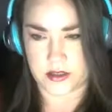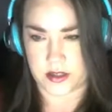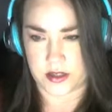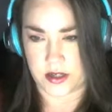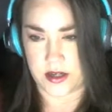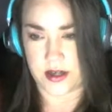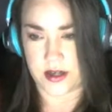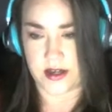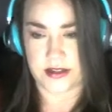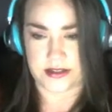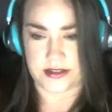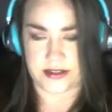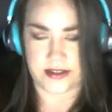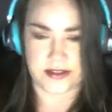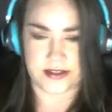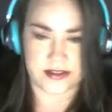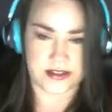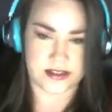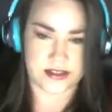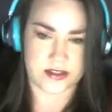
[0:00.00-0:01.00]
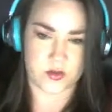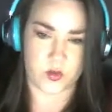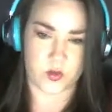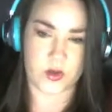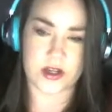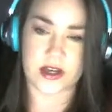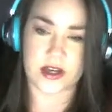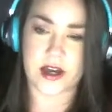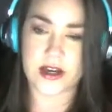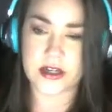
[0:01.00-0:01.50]
Ah, yes.
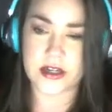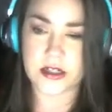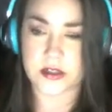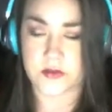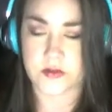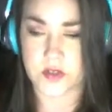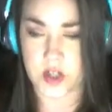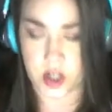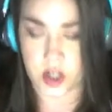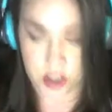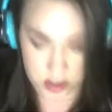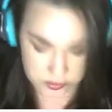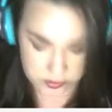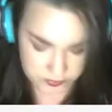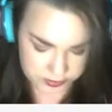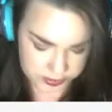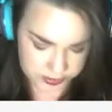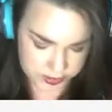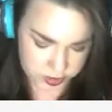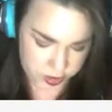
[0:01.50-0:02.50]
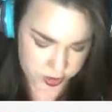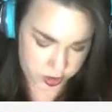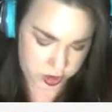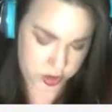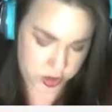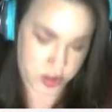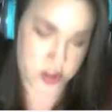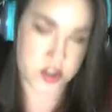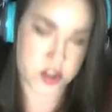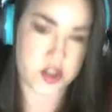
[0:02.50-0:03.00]
What kind of coffee
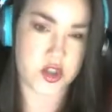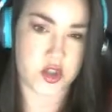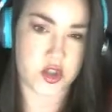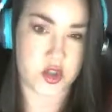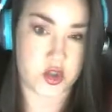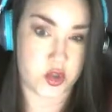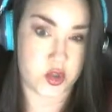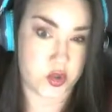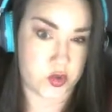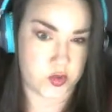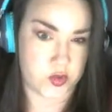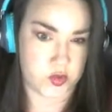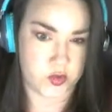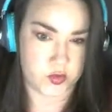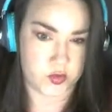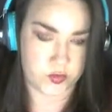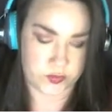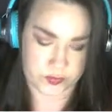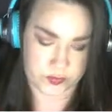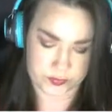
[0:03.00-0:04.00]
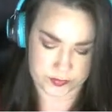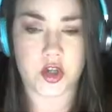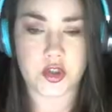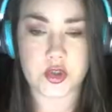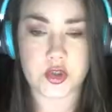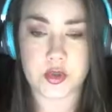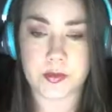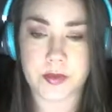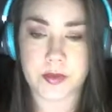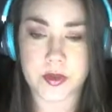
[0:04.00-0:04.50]
are you? Are
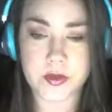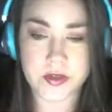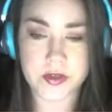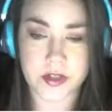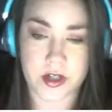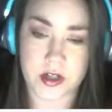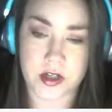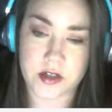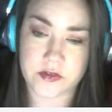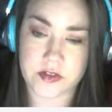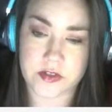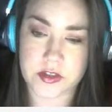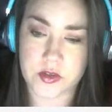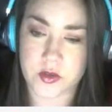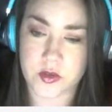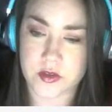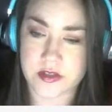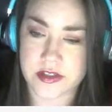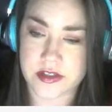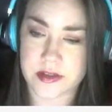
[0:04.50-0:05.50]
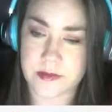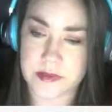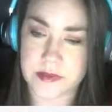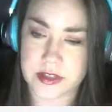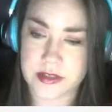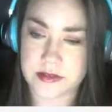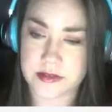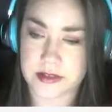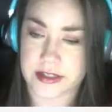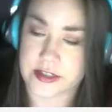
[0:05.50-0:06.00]
you a bold coffee or
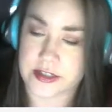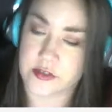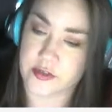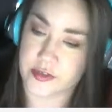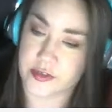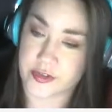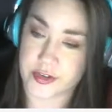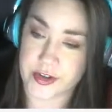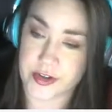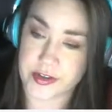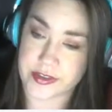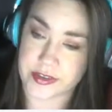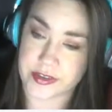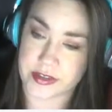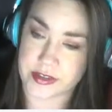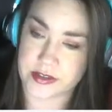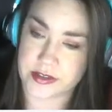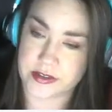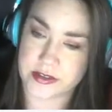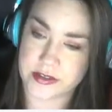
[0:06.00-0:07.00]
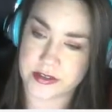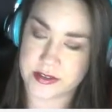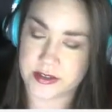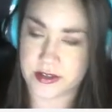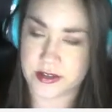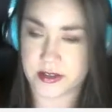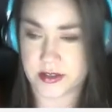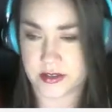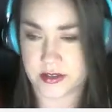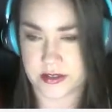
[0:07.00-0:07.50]
something light and frothy?
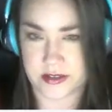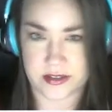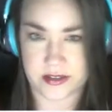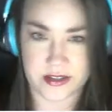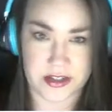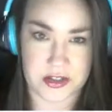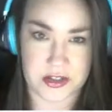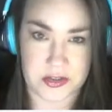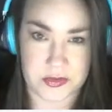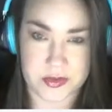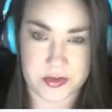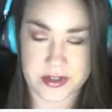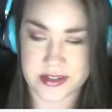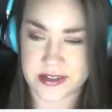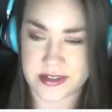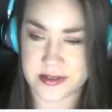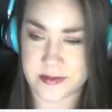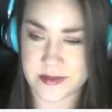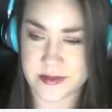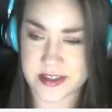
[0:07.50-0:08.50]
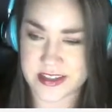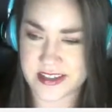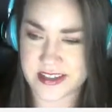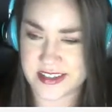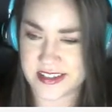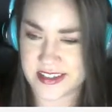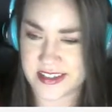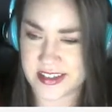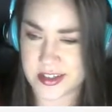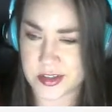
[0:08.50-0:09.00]
That kind of rhymes.
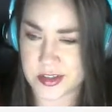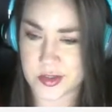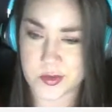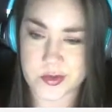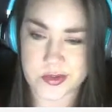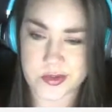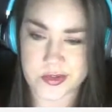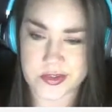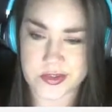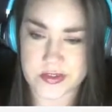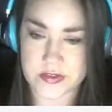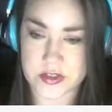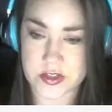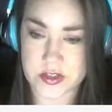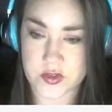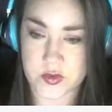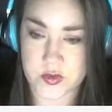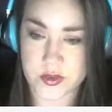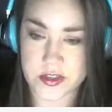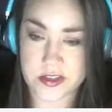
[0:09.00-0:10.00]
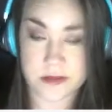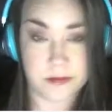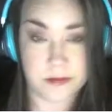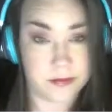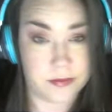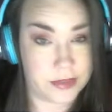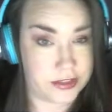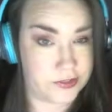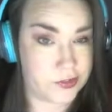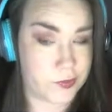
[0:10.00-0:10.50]
The results of this quiz
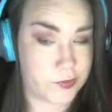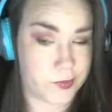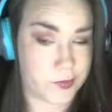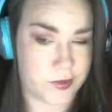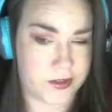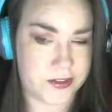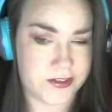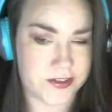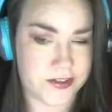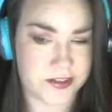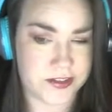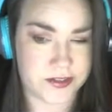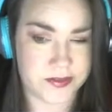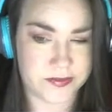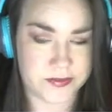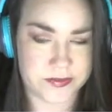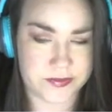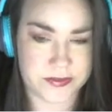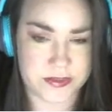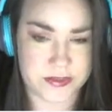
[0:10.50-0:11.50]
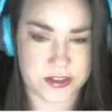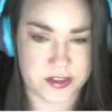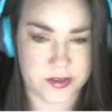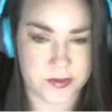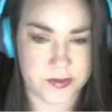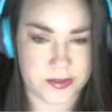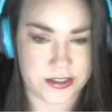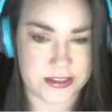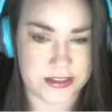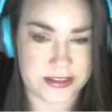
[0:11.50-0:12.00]
may surprise you.
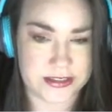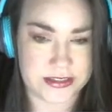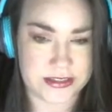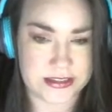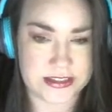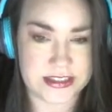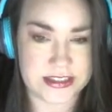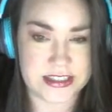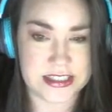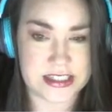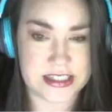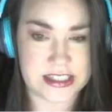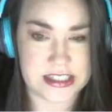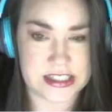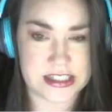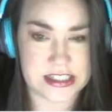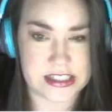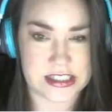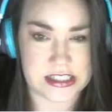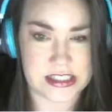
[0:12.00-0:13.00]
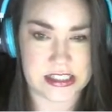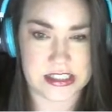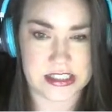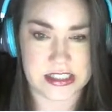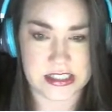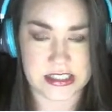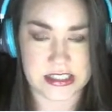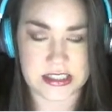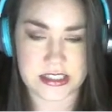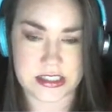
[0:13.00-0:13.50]
Alright, let's
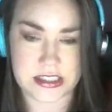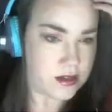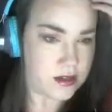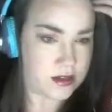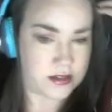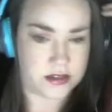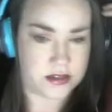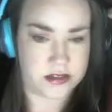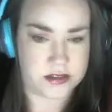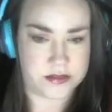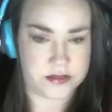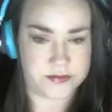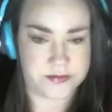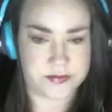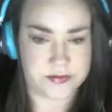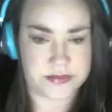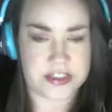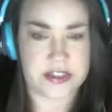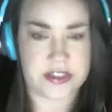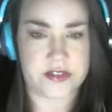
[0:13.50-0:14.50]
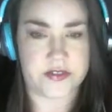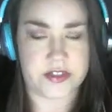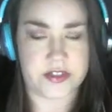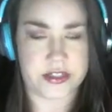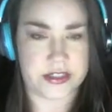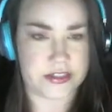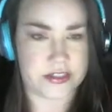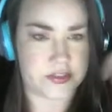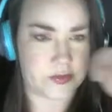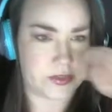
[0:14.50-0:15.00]
see. And if you
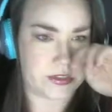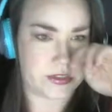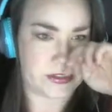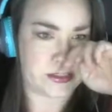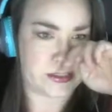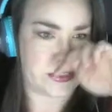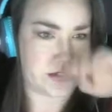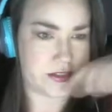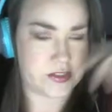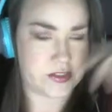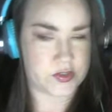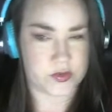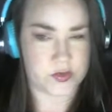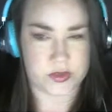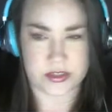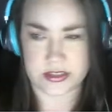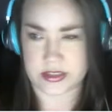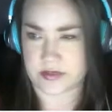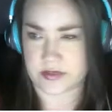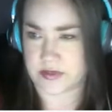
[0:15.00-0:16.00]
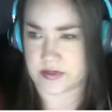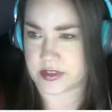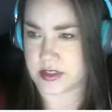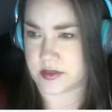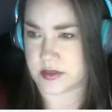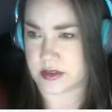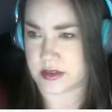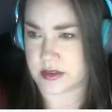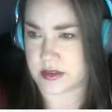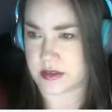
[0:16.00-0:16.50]
guys want to take quiz, I
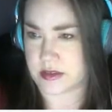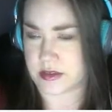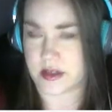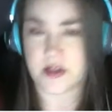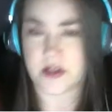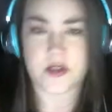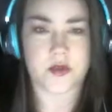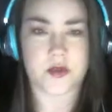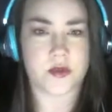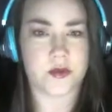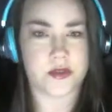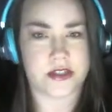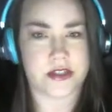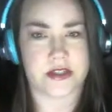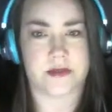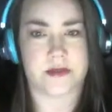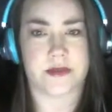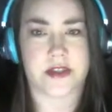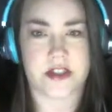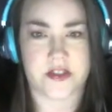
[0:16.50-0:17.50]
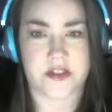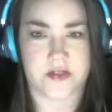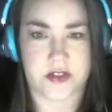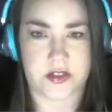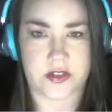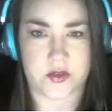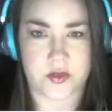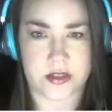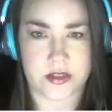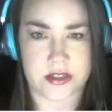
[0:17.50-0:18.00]
forgot what the other one was, a
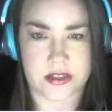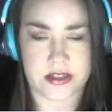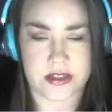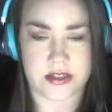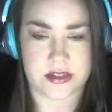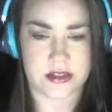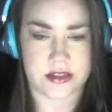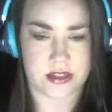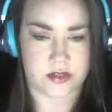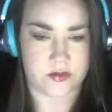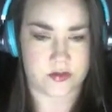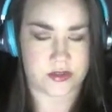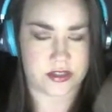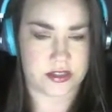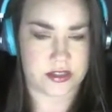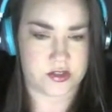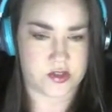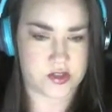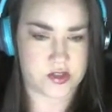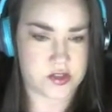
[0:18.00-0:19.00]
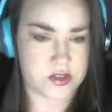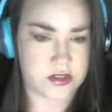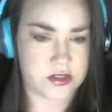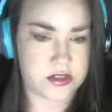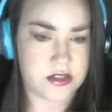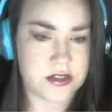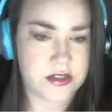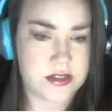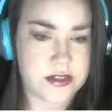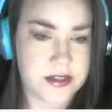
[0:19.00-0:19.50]
BuzzFeed quiz. The second one I just took.
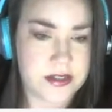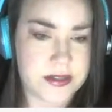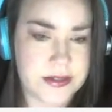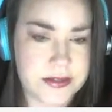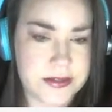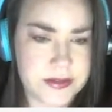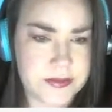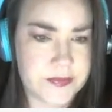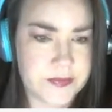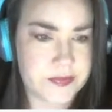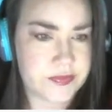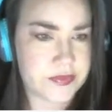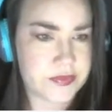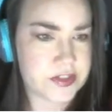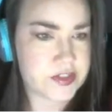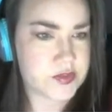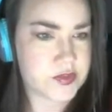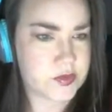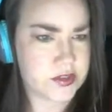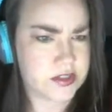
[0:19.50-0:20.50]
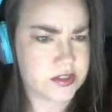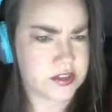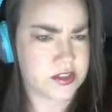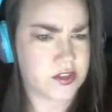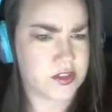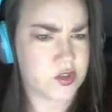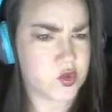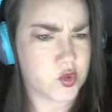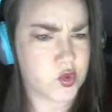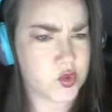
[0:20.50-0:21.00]
This one's
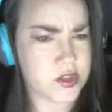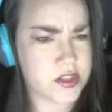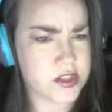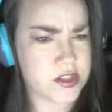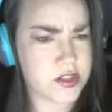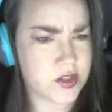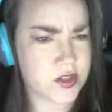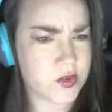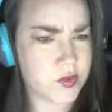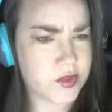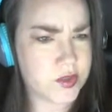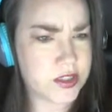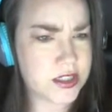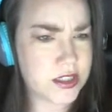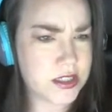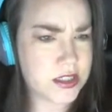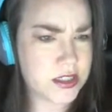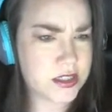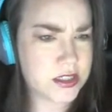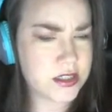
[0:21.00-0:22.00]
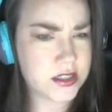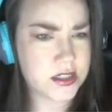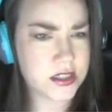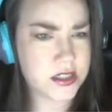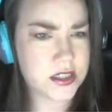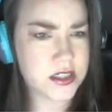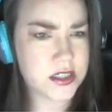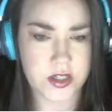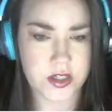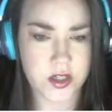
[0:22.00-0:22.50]
on Quizoni.
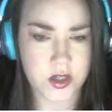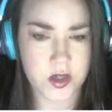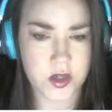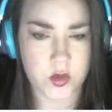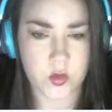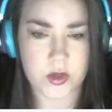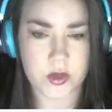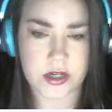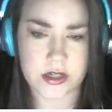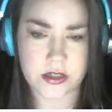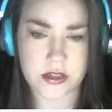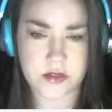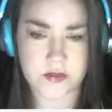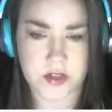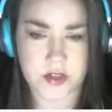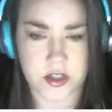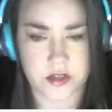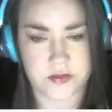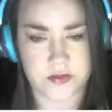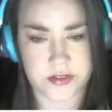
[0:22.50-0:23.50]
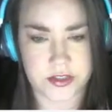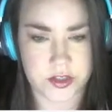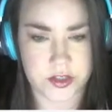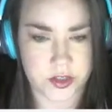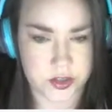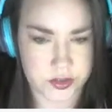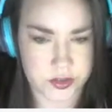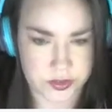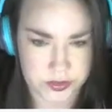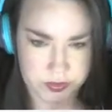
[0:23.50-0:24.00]
What kind of coffee
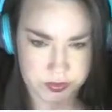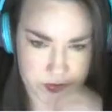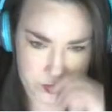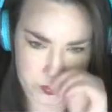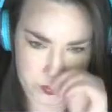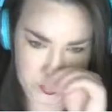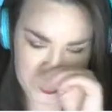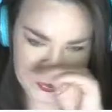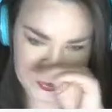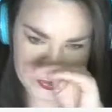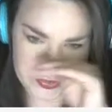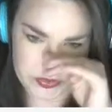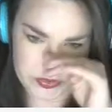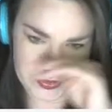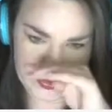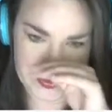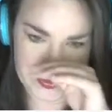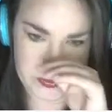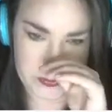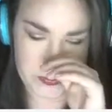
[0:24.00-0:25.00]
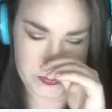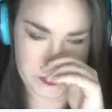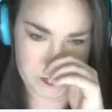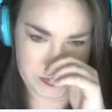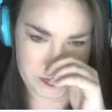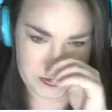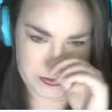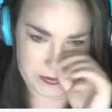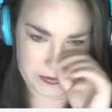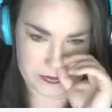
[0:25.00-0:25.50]
are you? Question. Oh
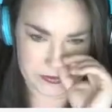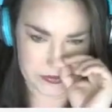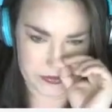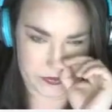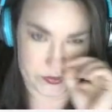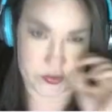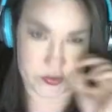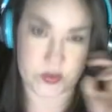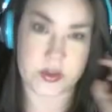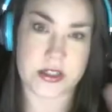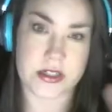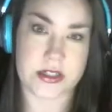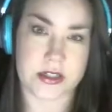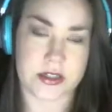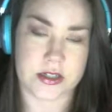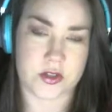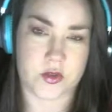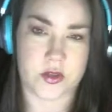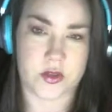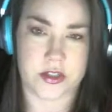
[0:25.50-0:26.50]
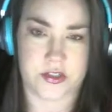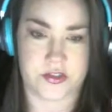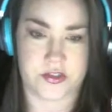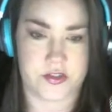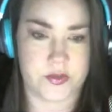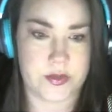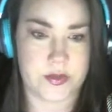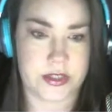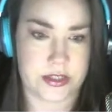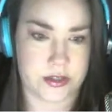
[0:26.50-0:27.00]
my goodness, there's 29
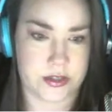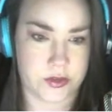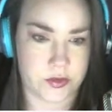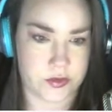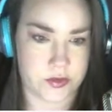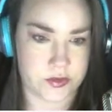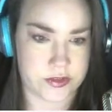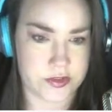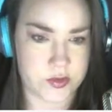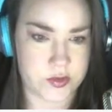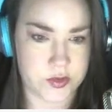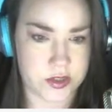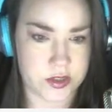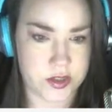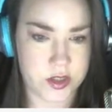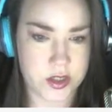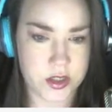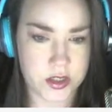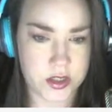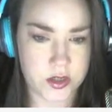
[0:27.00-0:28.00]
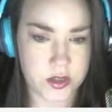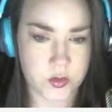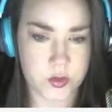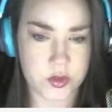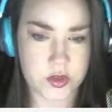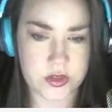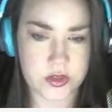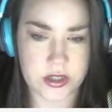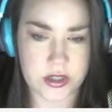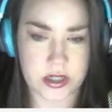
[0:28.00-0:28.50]
questions. We gotta go through these quick.
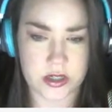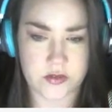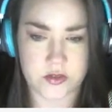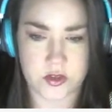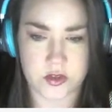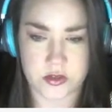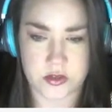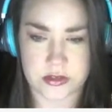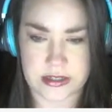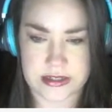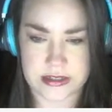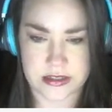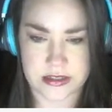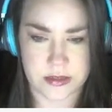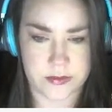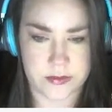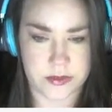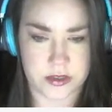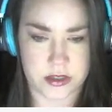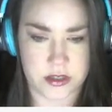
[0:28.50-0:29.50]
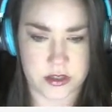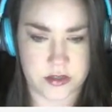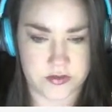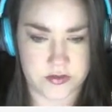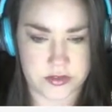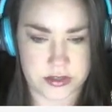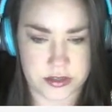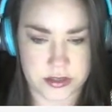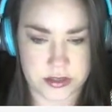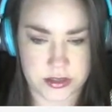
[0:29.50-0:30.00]
When do you have your last cup of
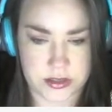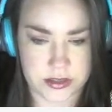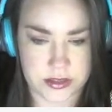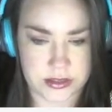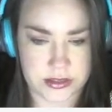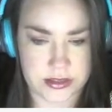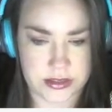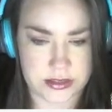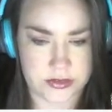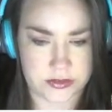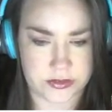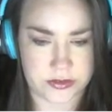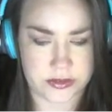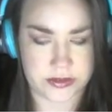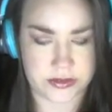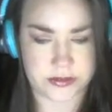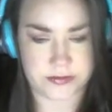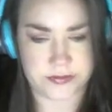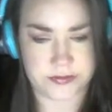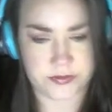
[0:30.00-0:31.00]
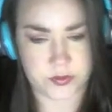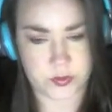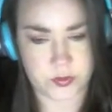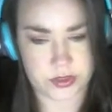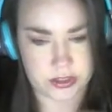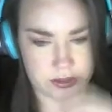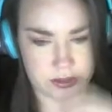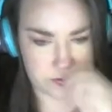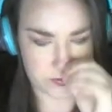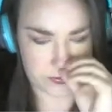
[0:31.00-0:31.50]
coffee? I don't know.
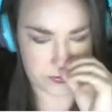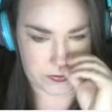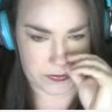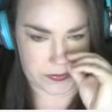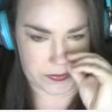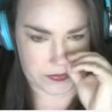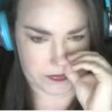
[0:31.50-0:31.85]
Whenever.